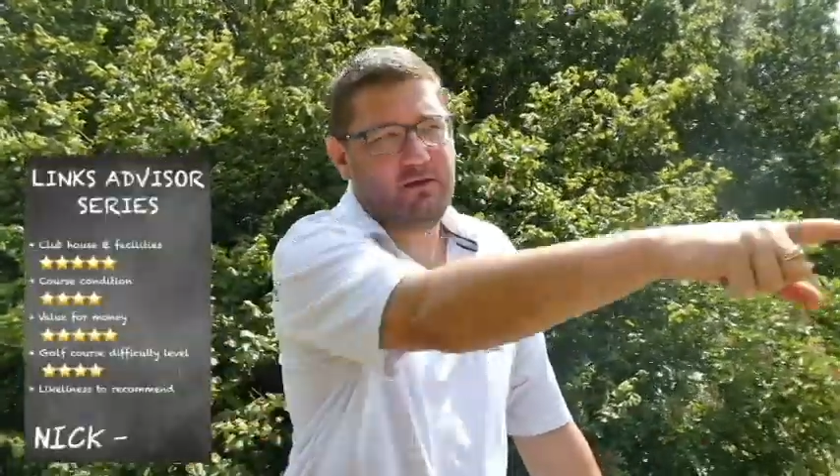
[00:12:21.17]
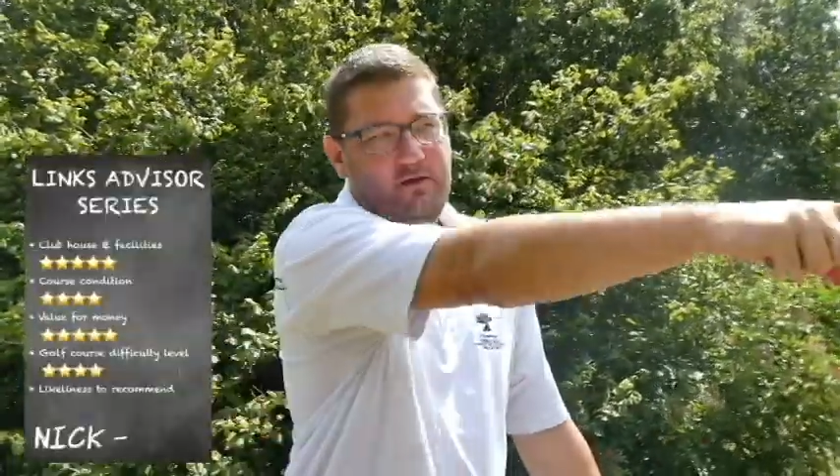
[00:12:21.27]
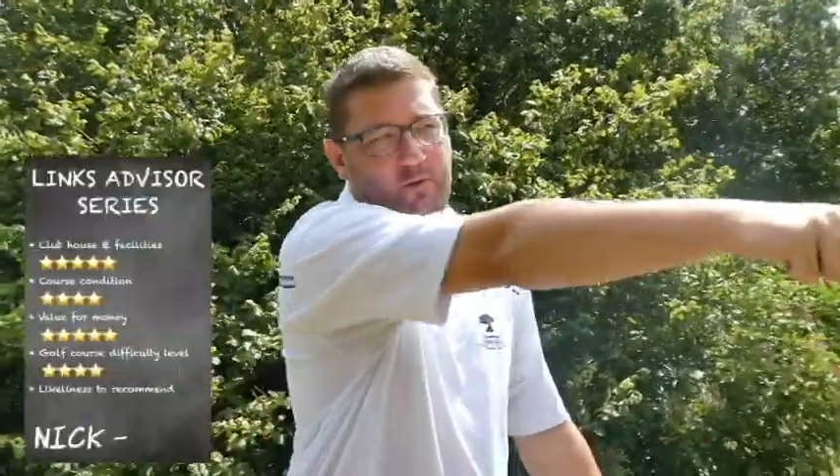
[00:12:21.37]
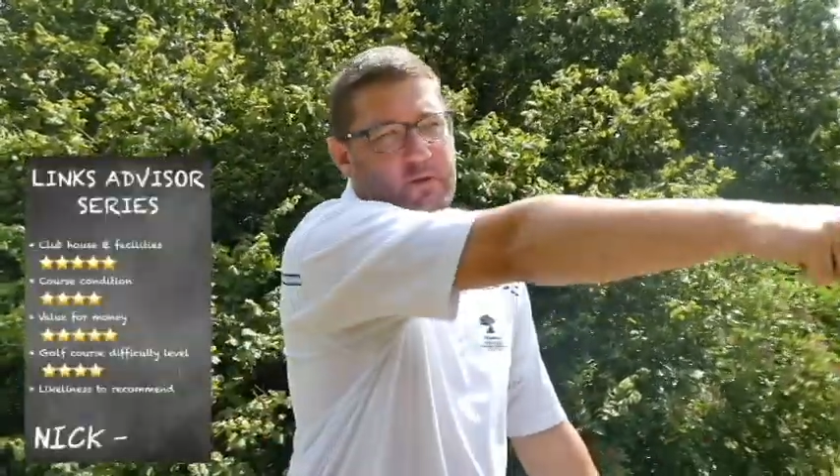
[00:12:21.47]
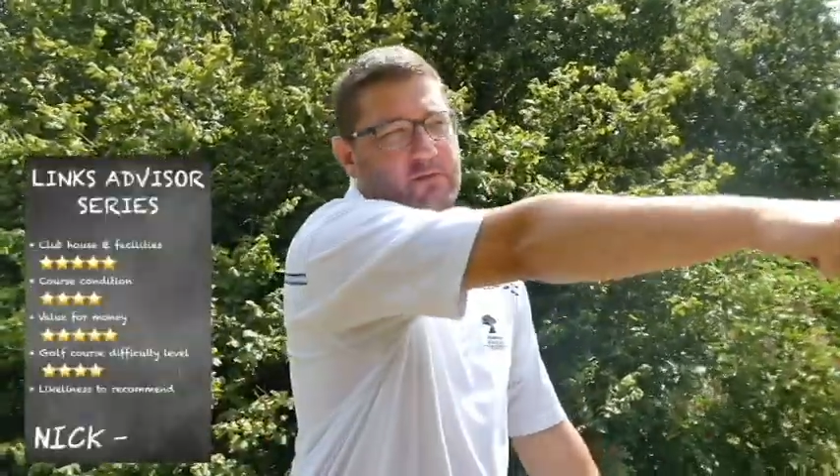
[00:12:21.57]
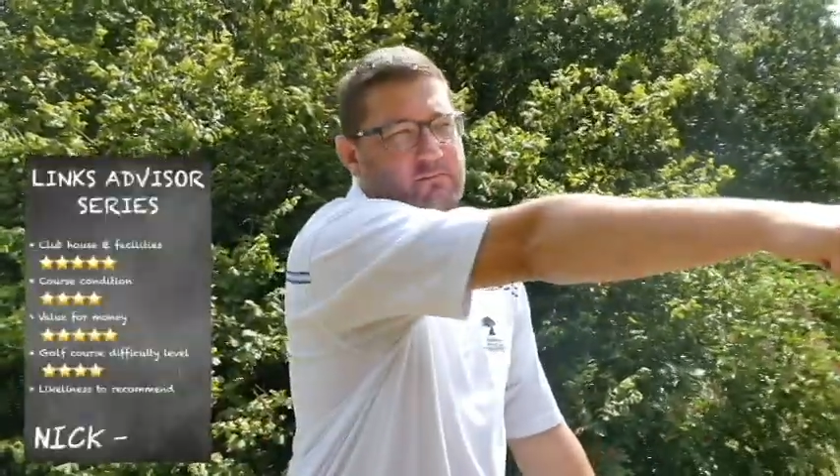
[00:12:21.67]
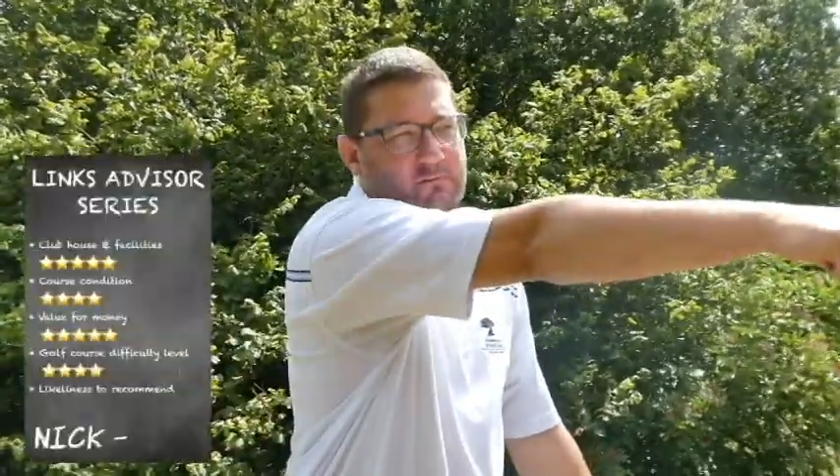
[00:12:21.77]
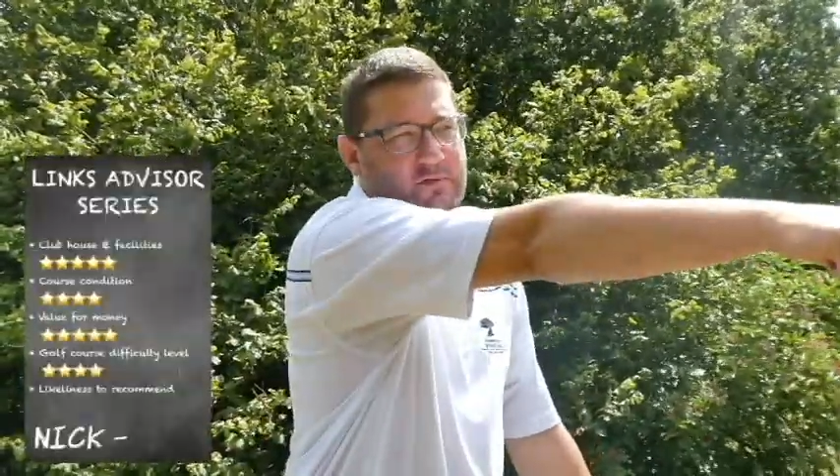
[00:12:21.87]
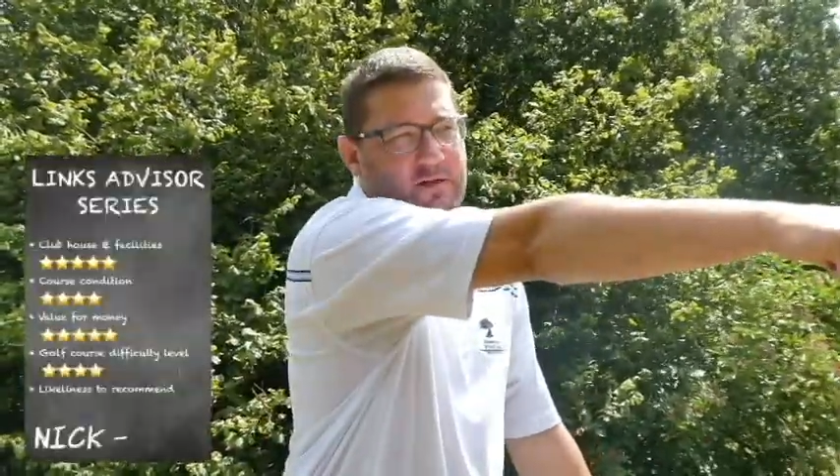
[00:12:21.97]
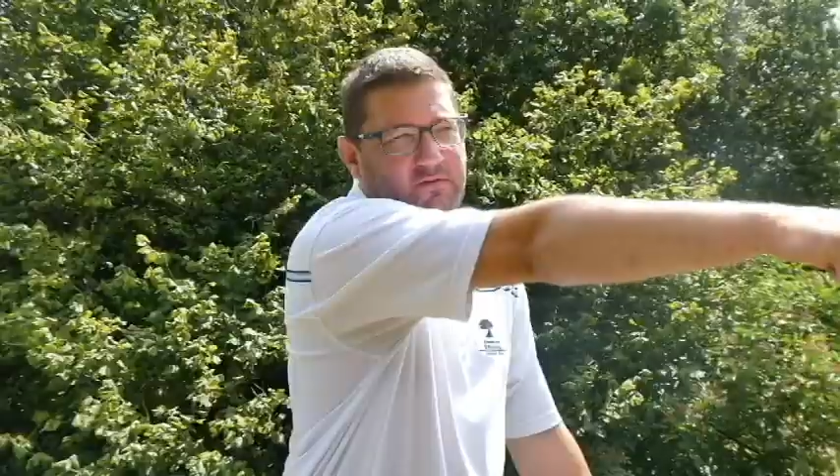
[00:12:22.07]
you're in
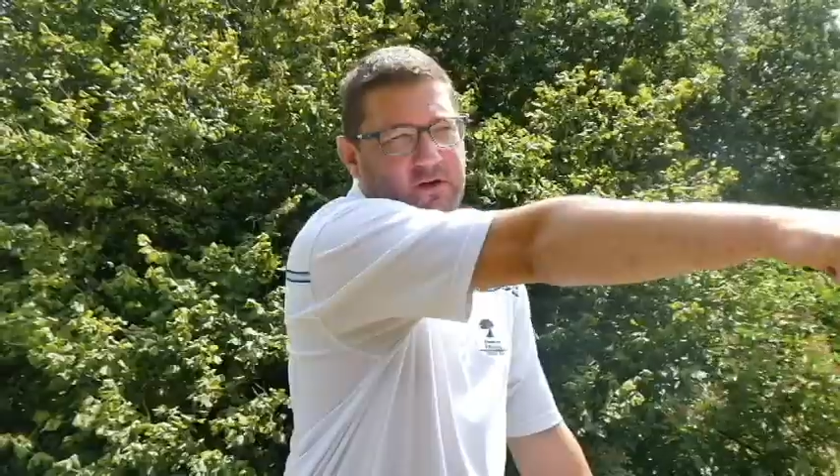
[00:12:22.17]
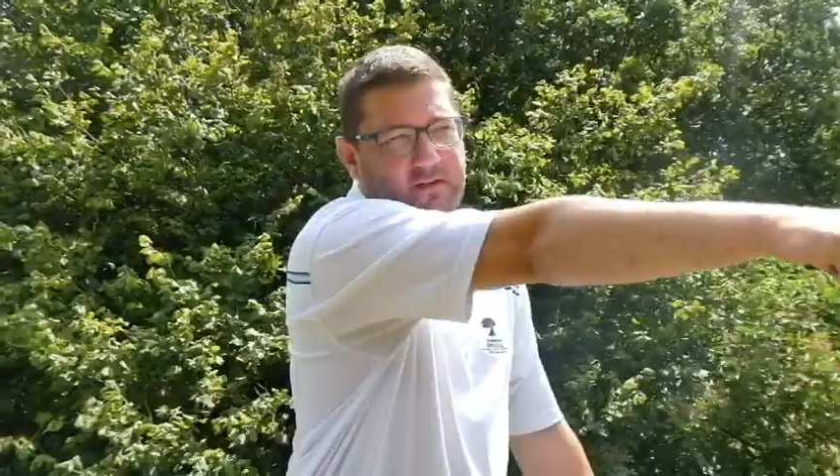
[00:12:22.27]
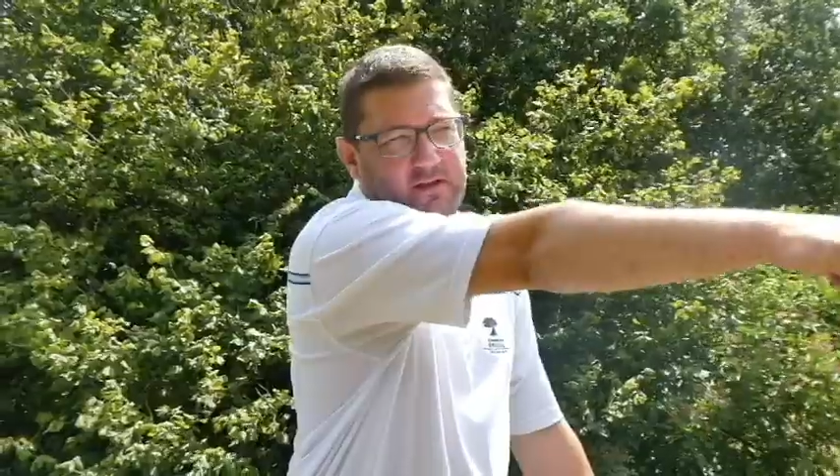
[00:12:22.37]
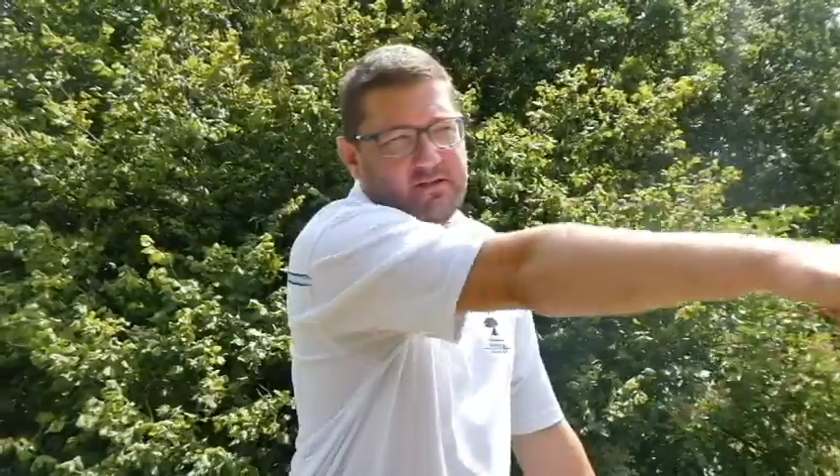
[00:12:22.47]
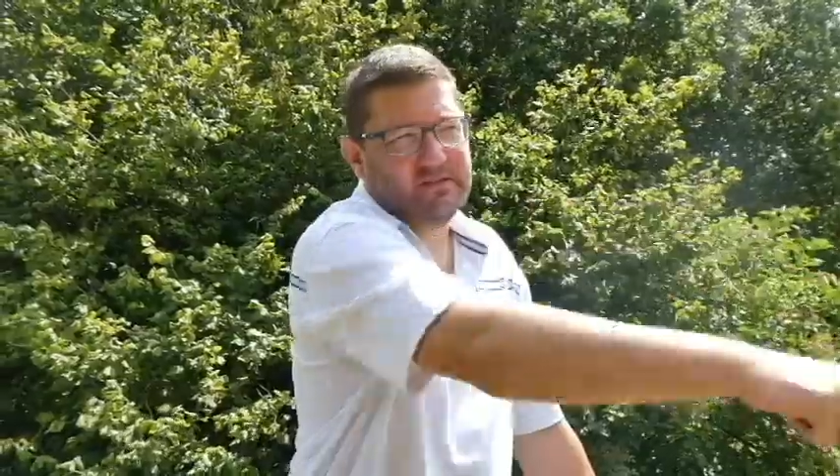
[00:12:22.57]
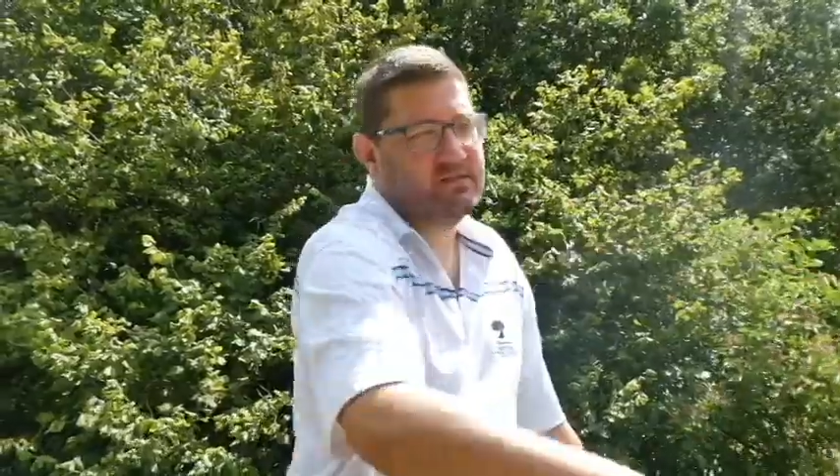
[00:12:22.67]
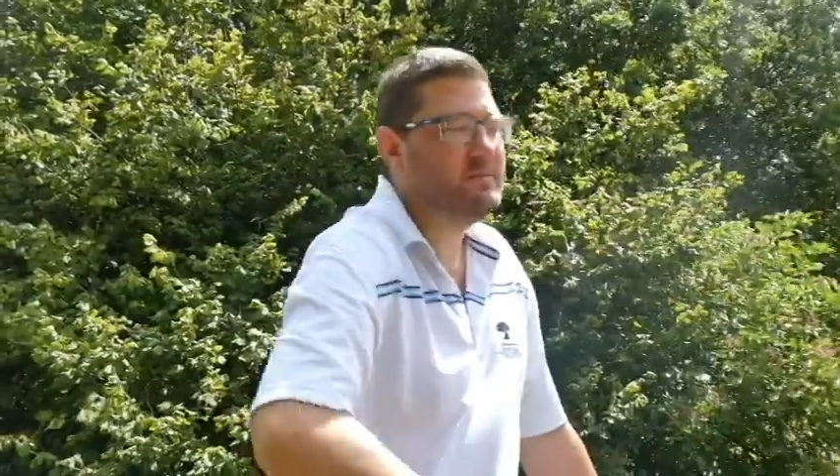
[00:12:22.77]
stuff like this.